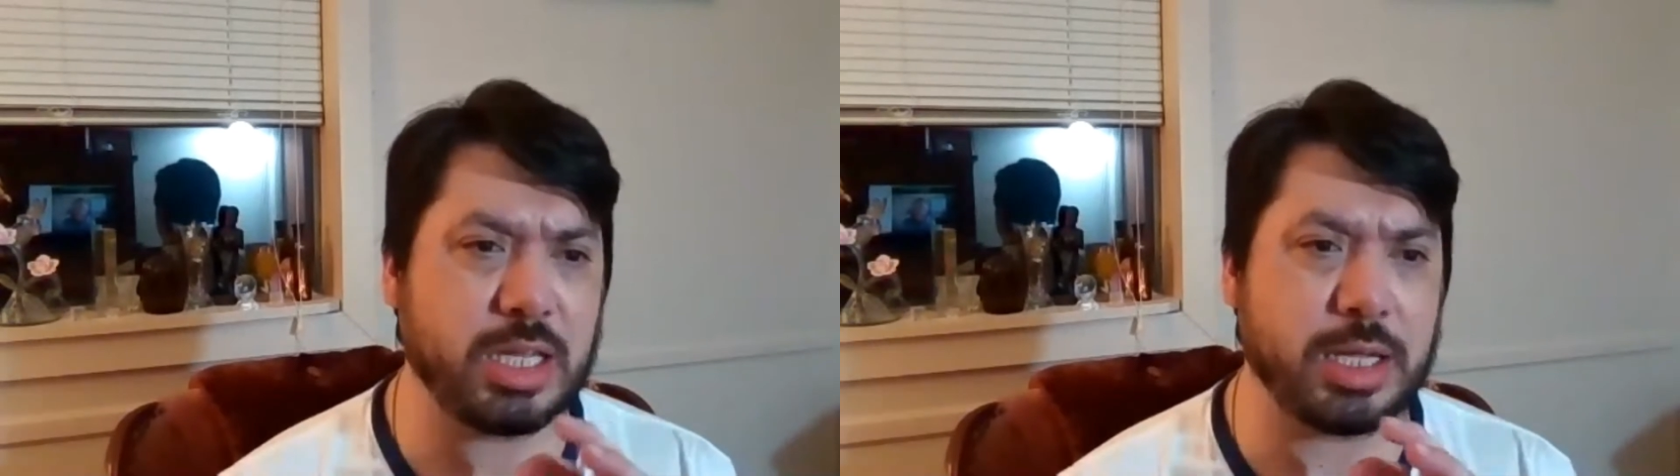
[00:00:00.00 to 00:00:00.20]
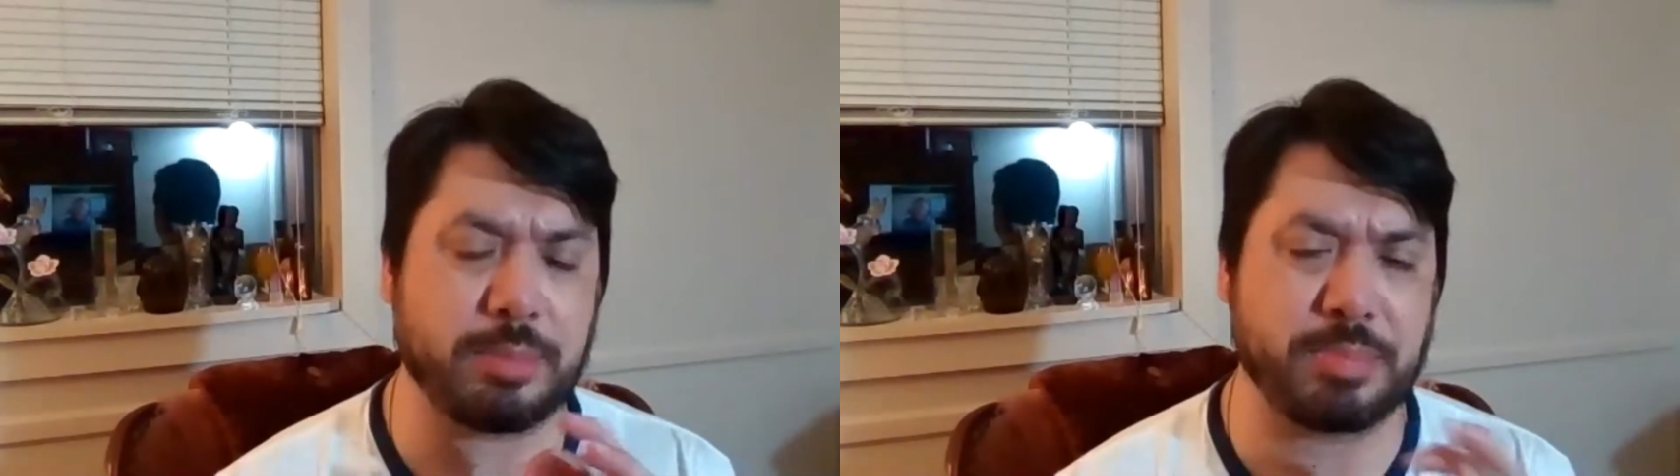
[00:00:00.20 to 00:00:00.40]

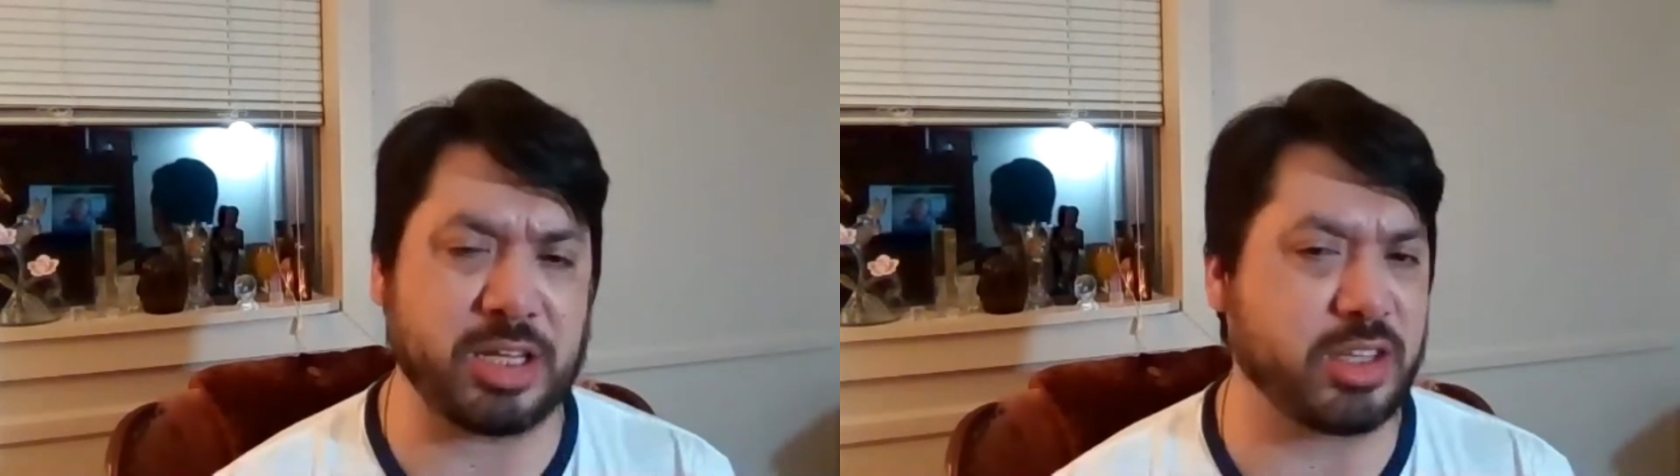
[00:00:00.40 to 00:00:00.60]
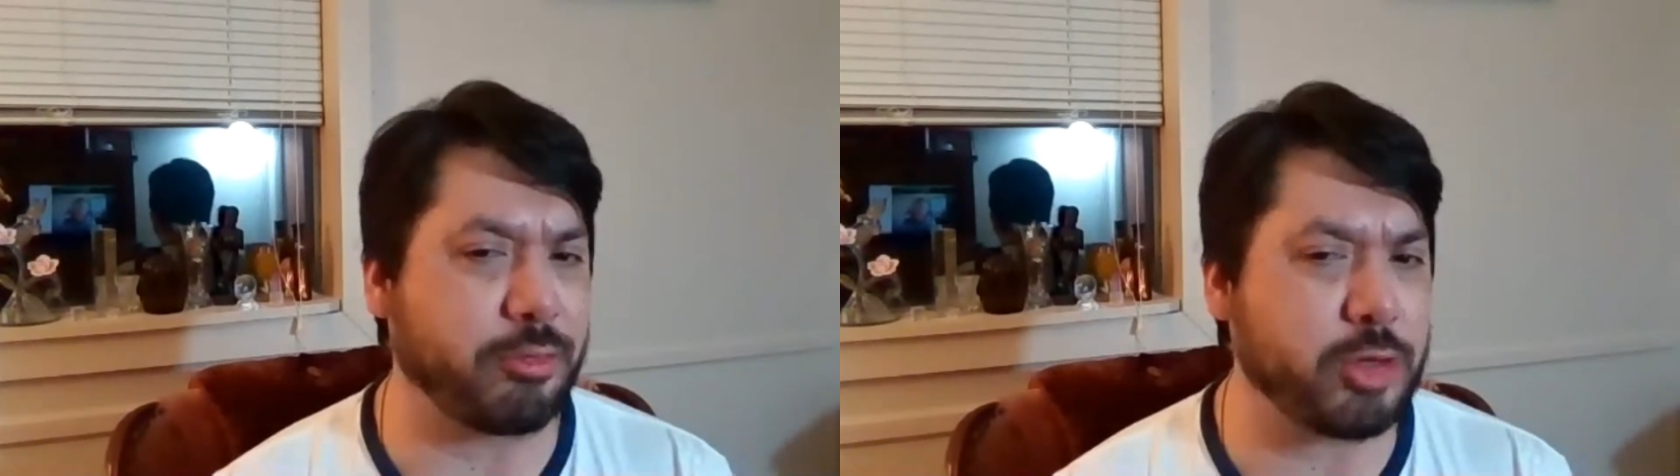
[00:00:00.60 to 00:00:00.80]
like a
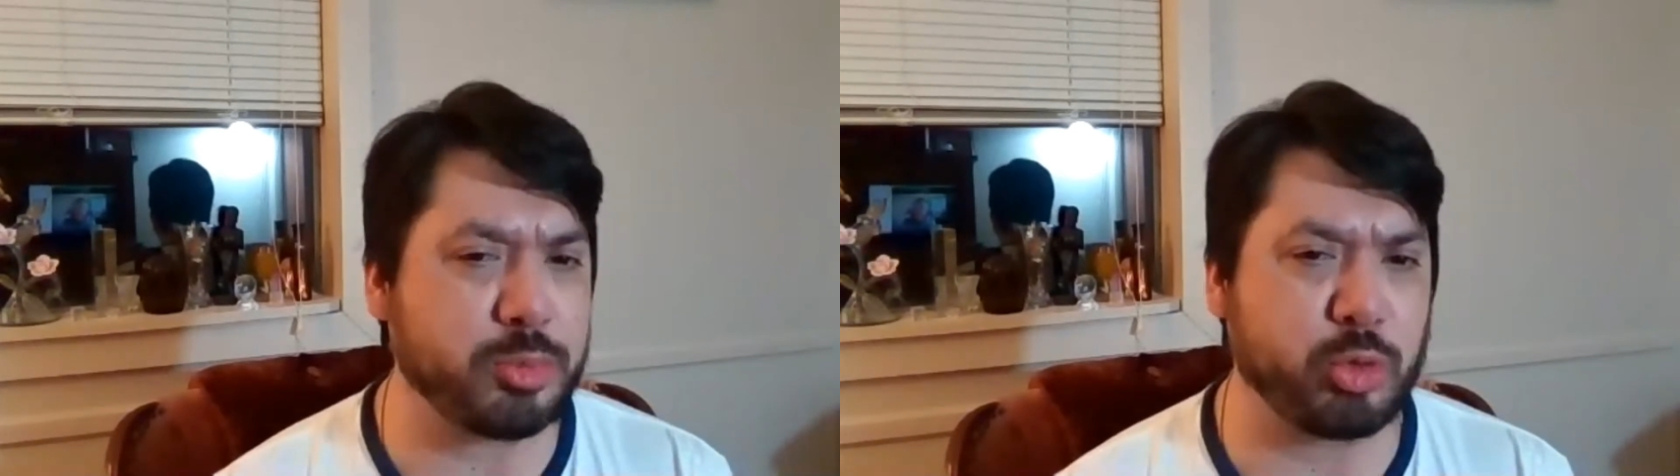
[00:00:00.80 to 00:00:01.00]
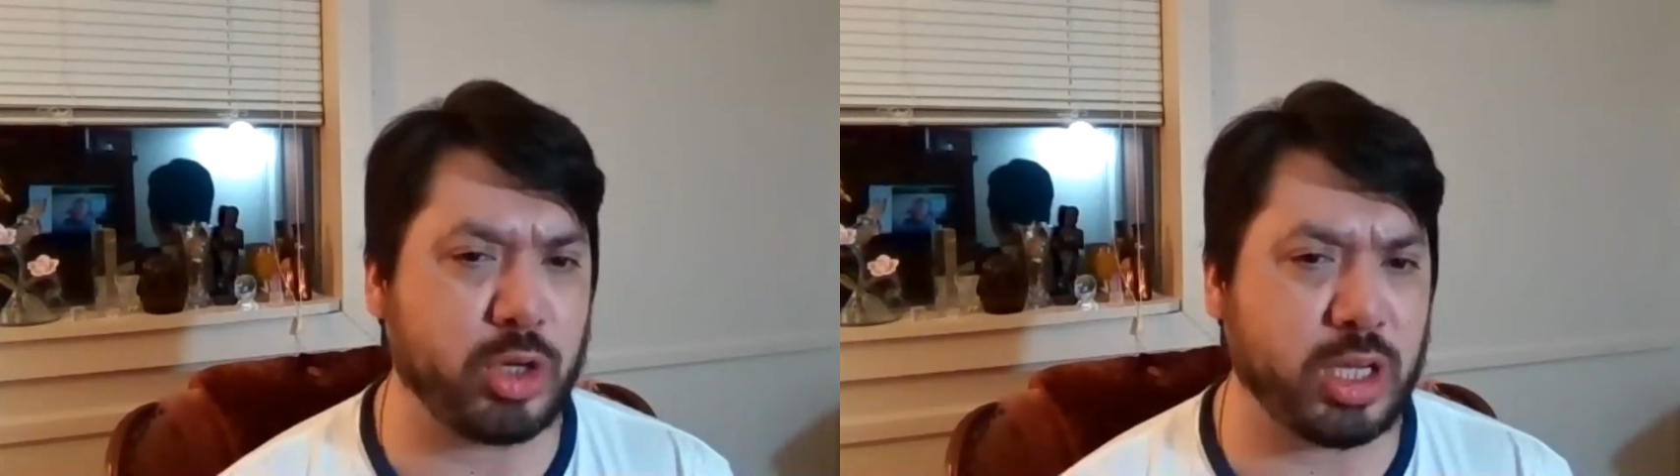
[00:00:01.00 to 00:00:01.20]
big
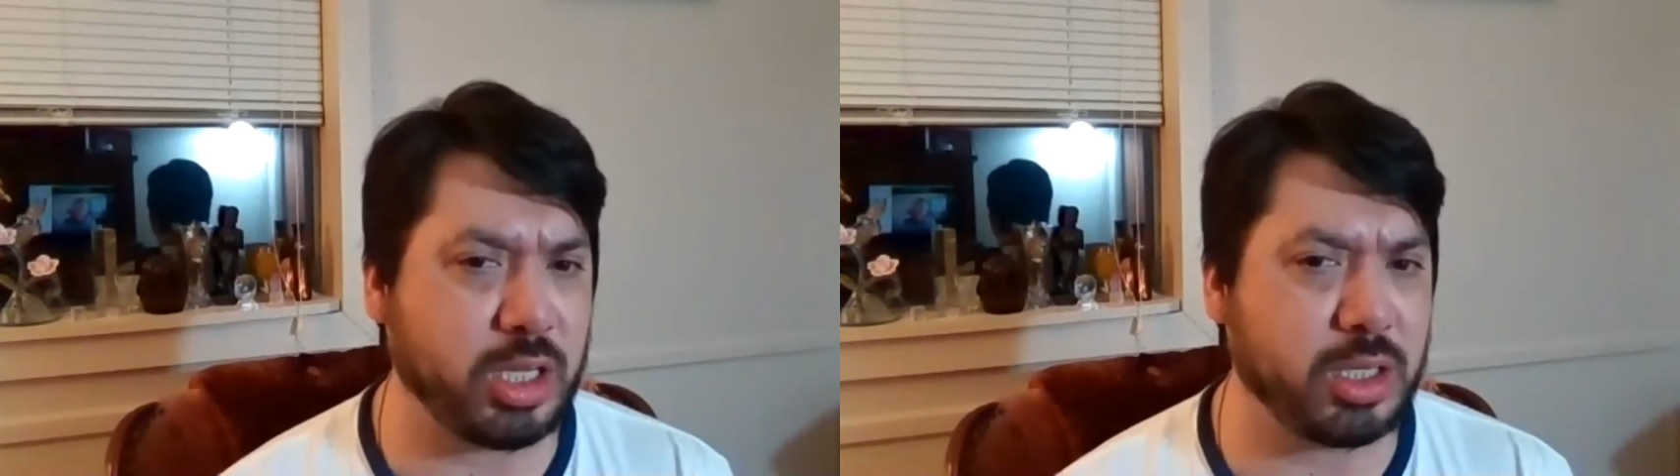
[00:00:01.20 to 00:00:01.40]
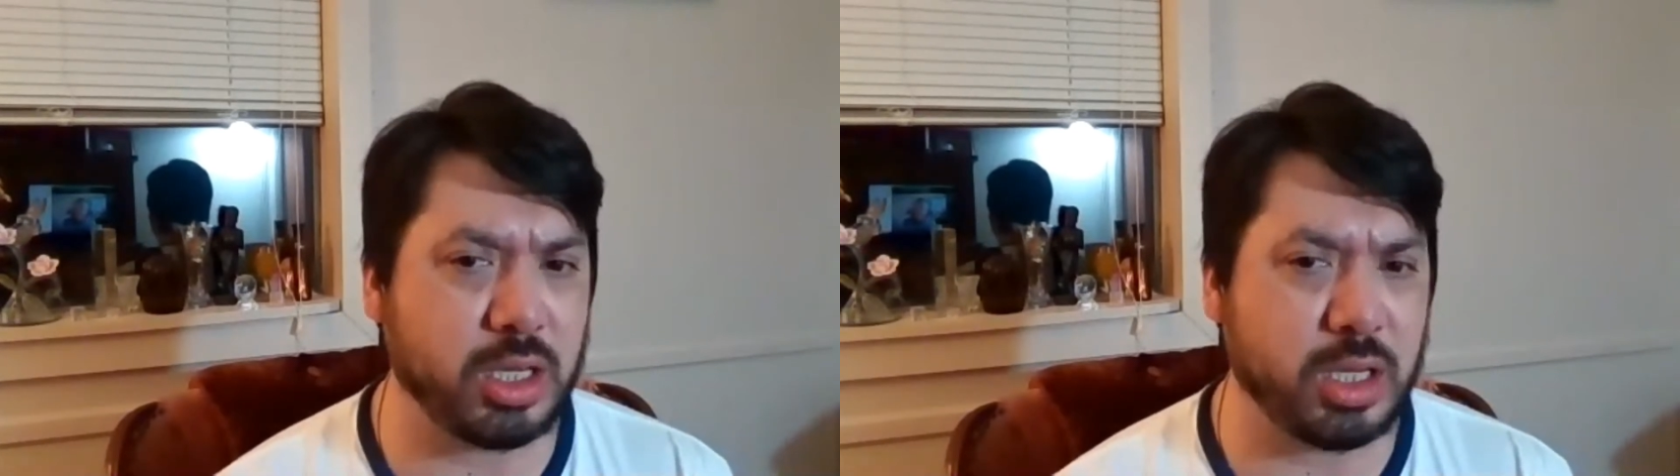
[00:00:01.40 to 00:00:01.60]
difference
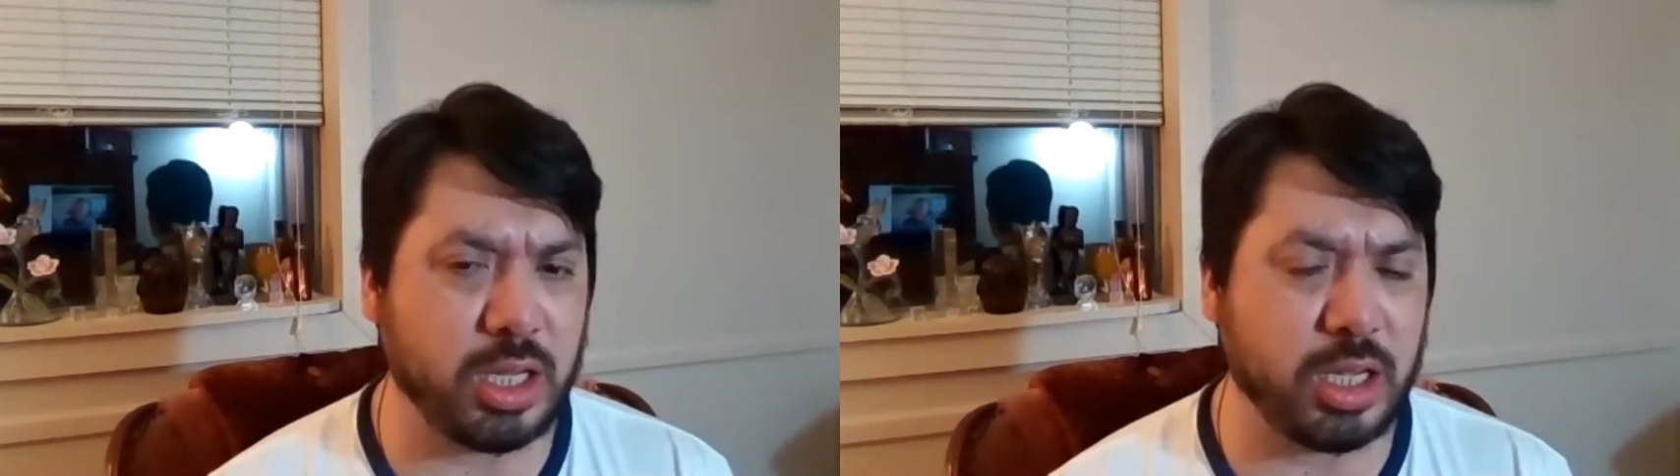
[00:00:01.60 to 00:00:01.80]
between